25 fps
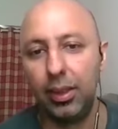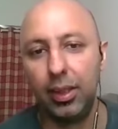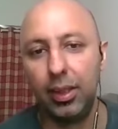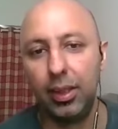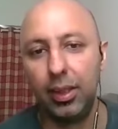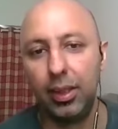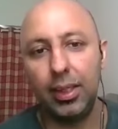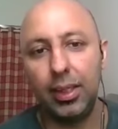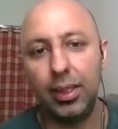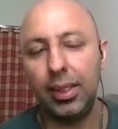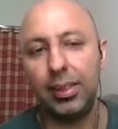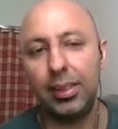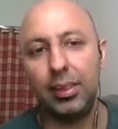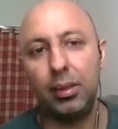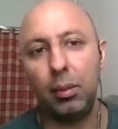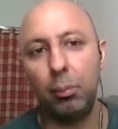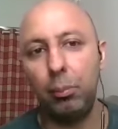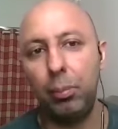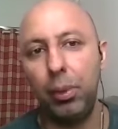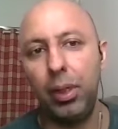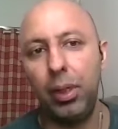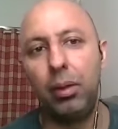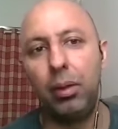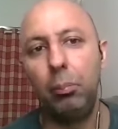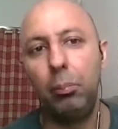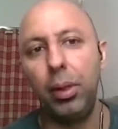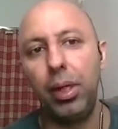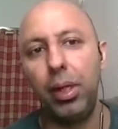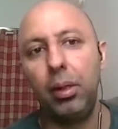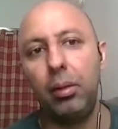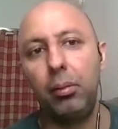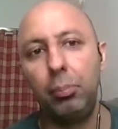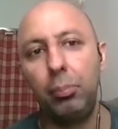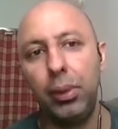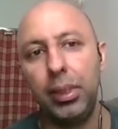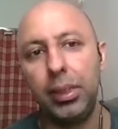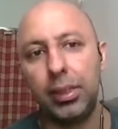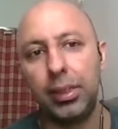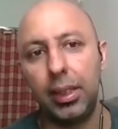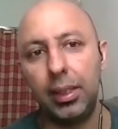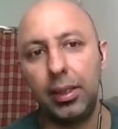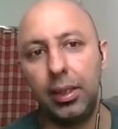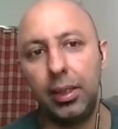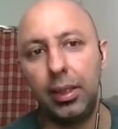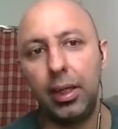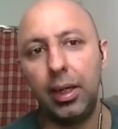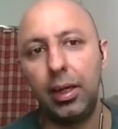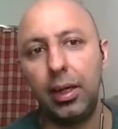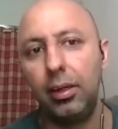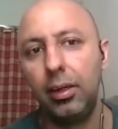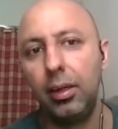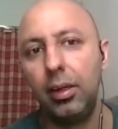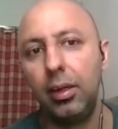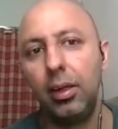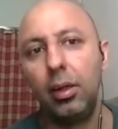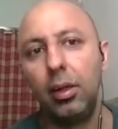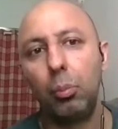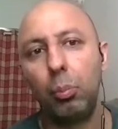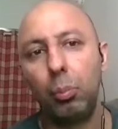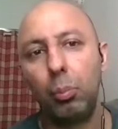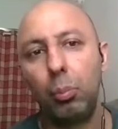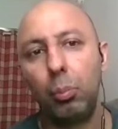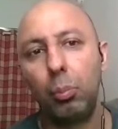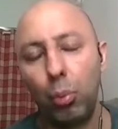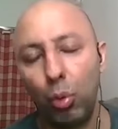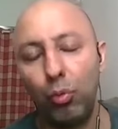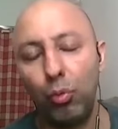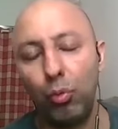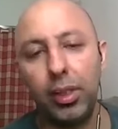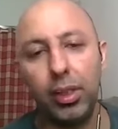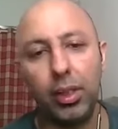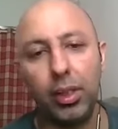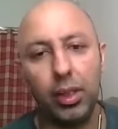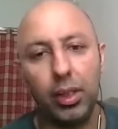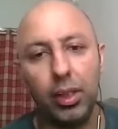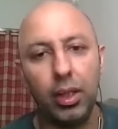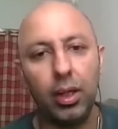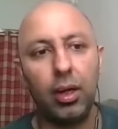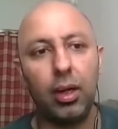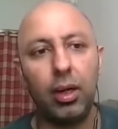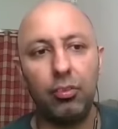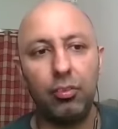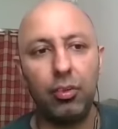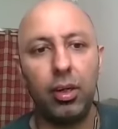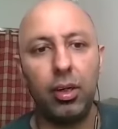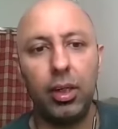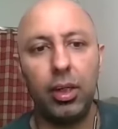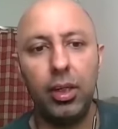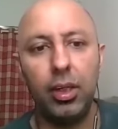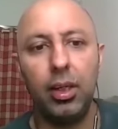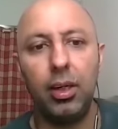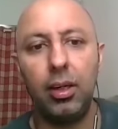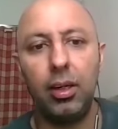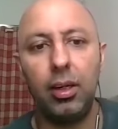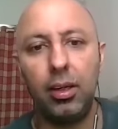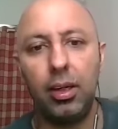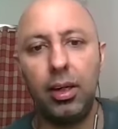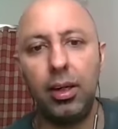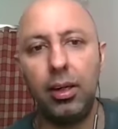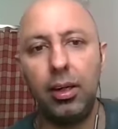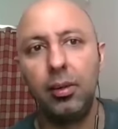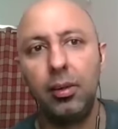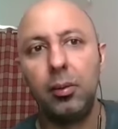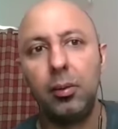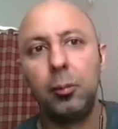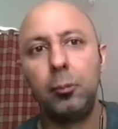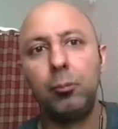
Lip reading: And that's the big piece, I think. And proven year after year that